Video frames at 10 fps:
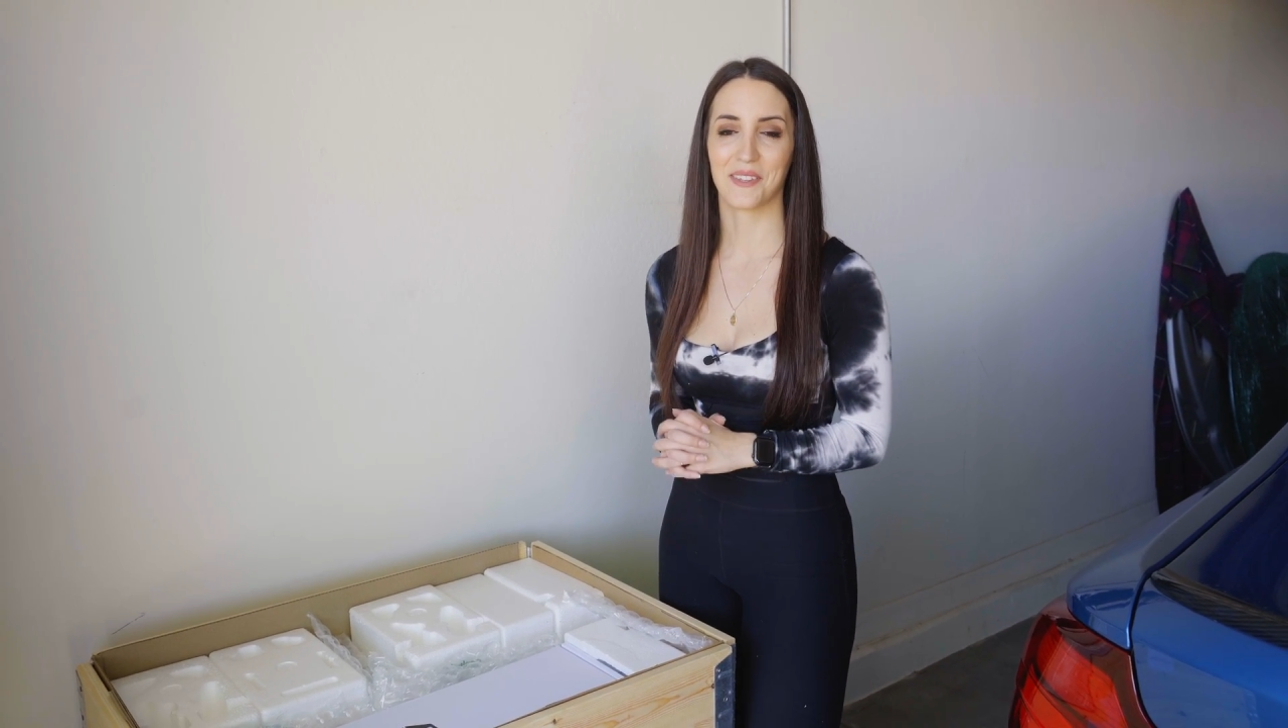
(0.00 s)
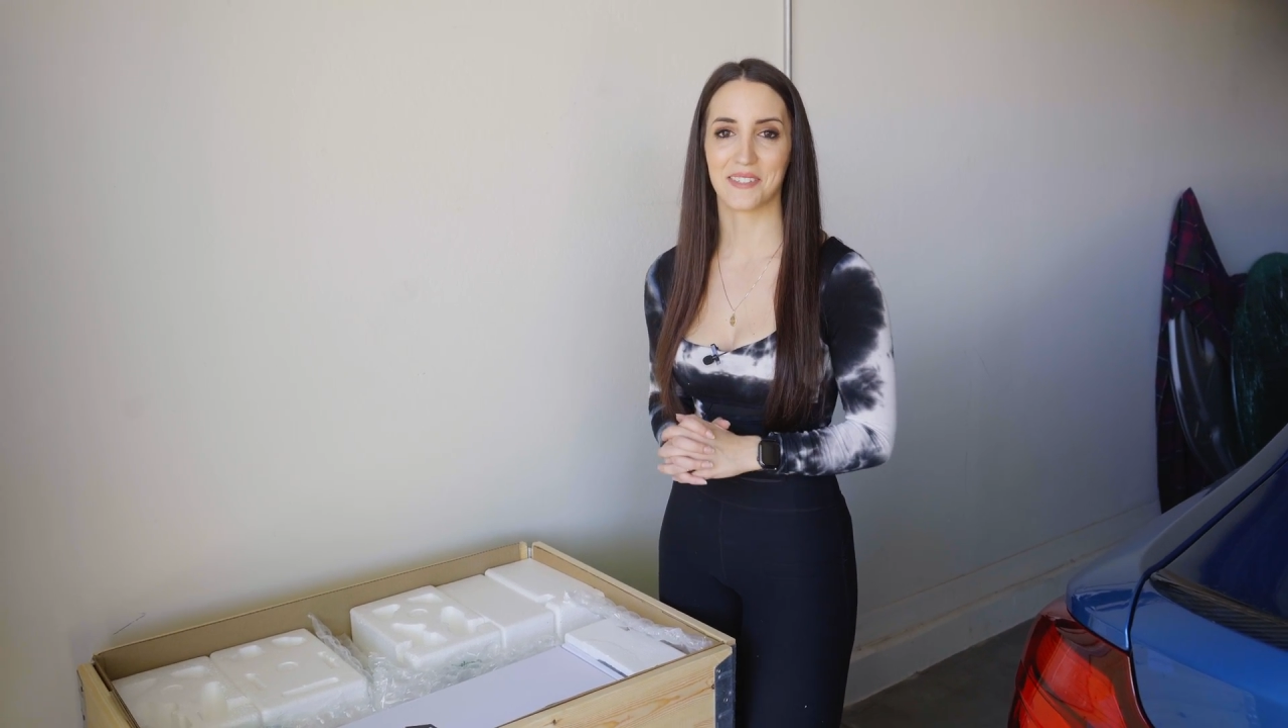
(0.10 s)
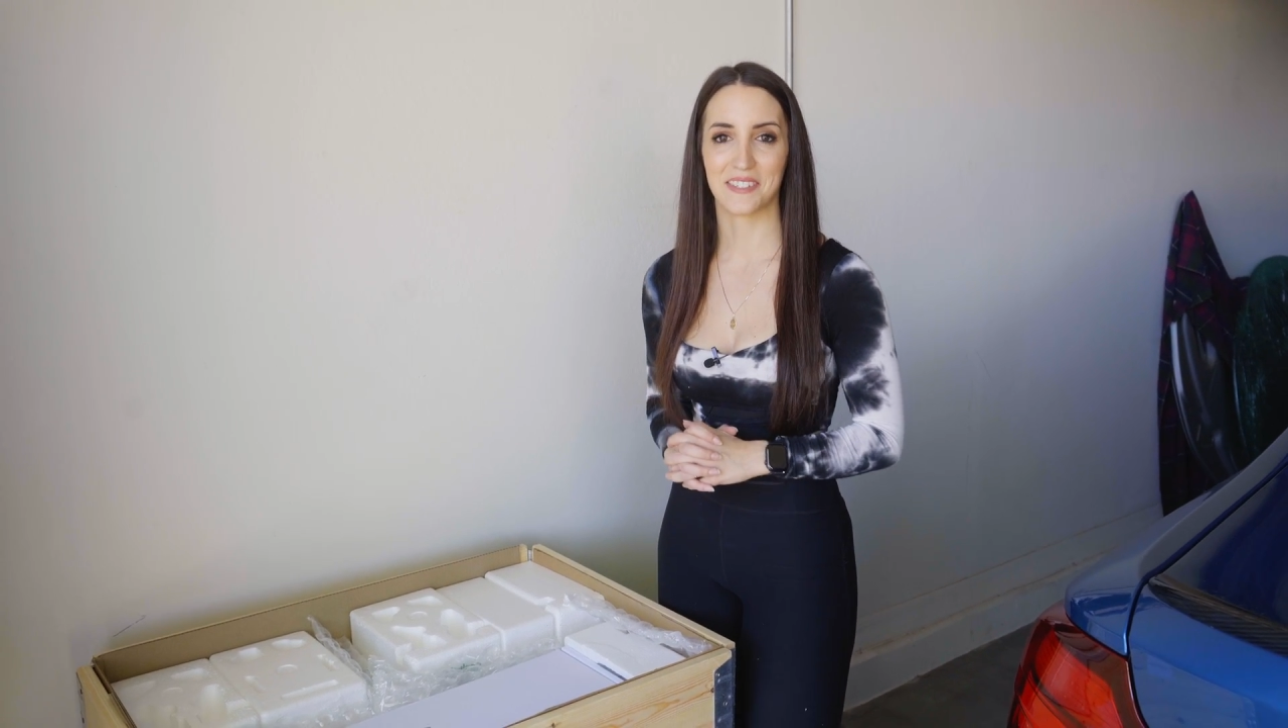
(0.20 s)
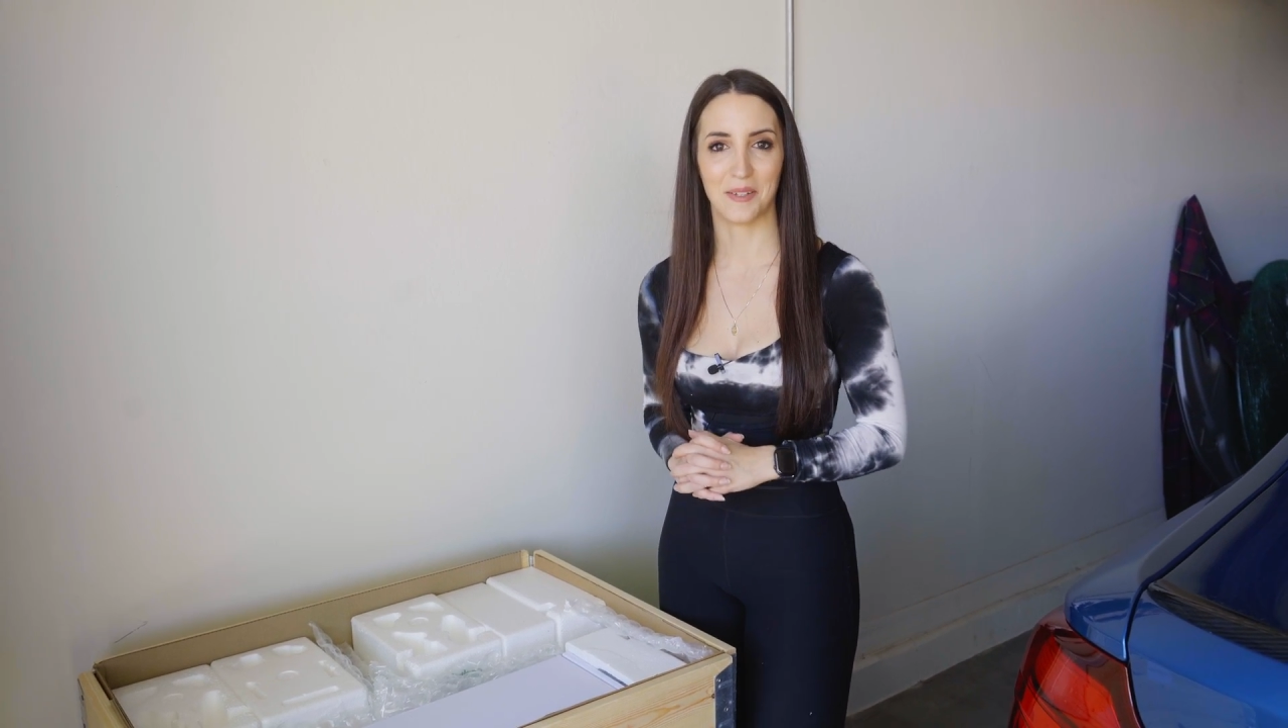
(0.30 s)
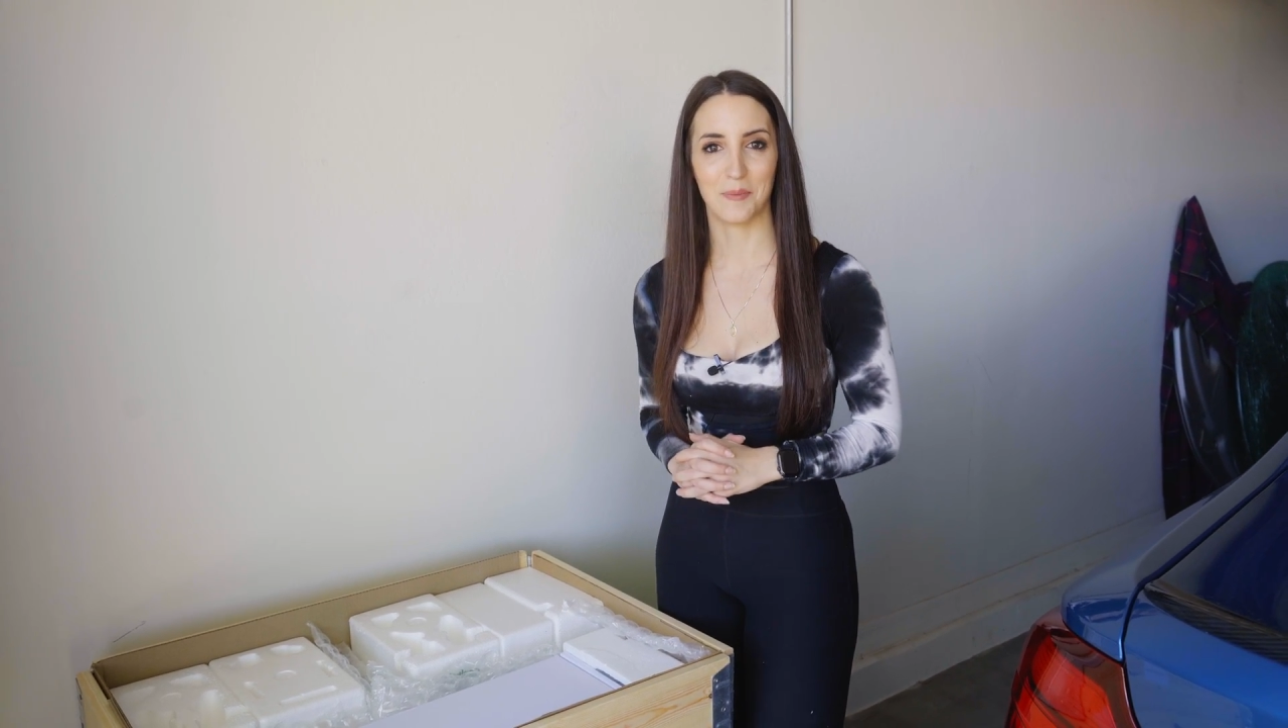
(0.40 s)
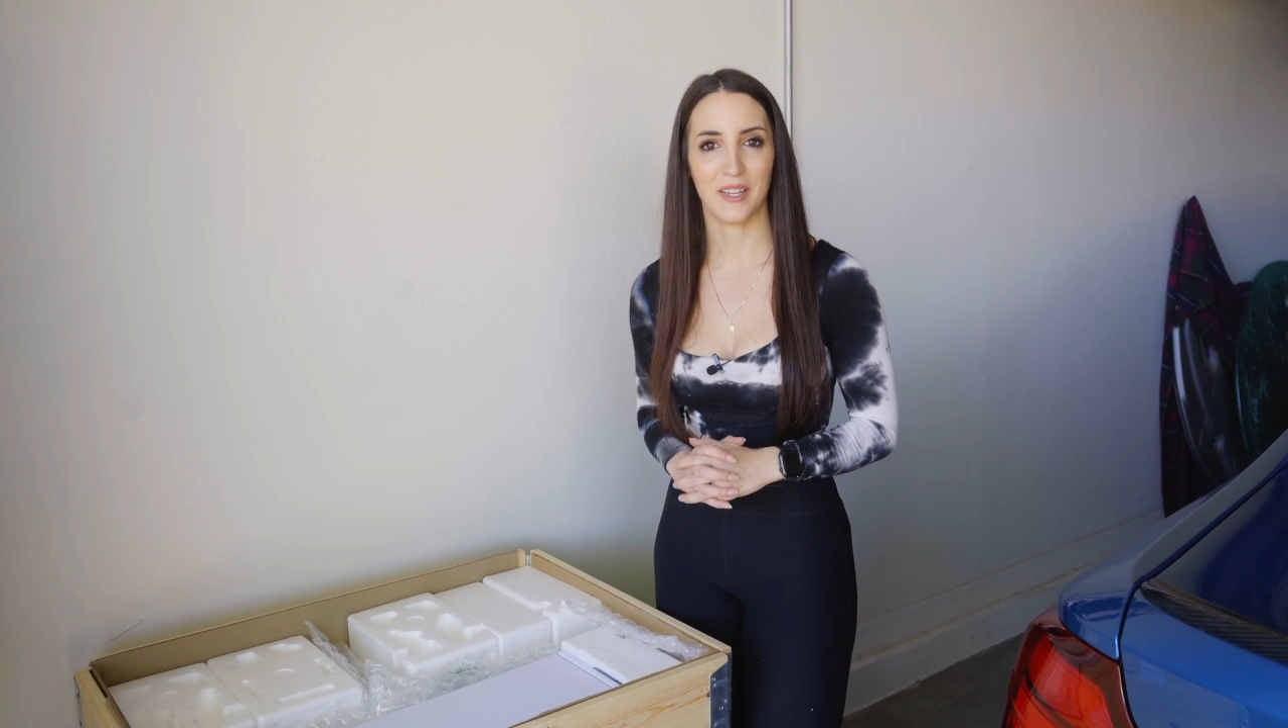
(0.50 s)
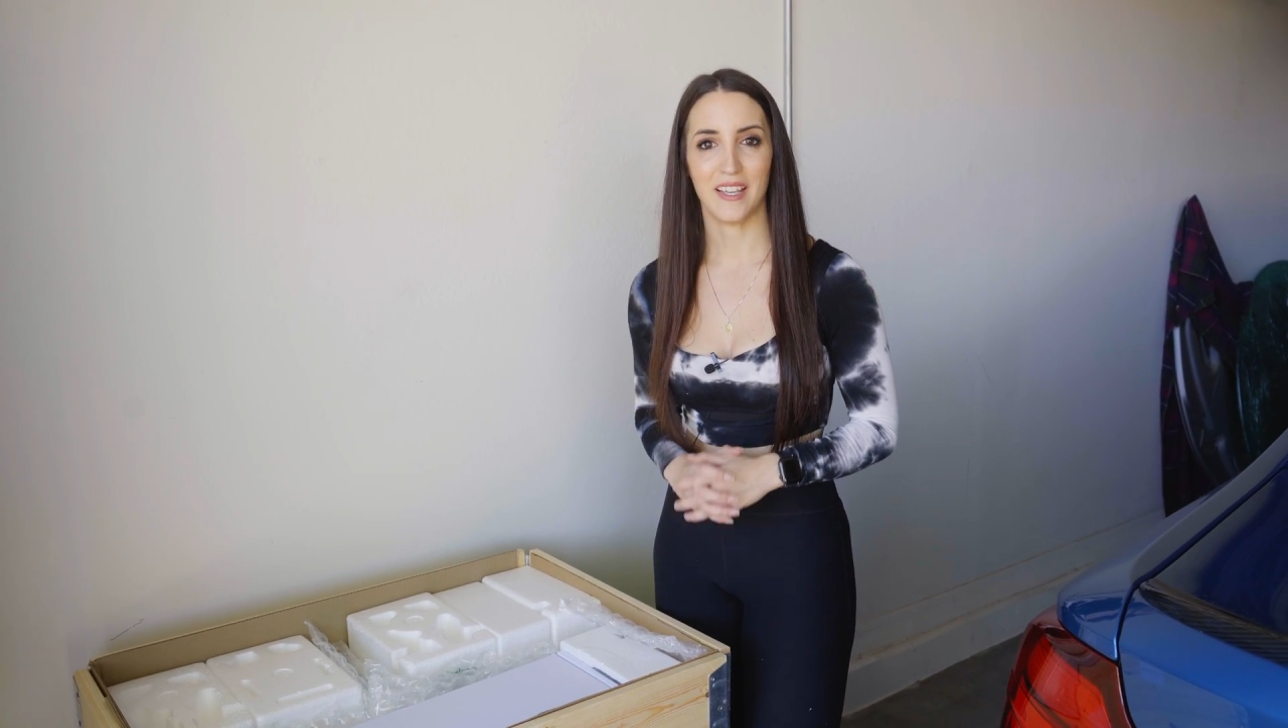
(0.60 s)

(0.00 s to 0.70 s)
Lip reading: the sim,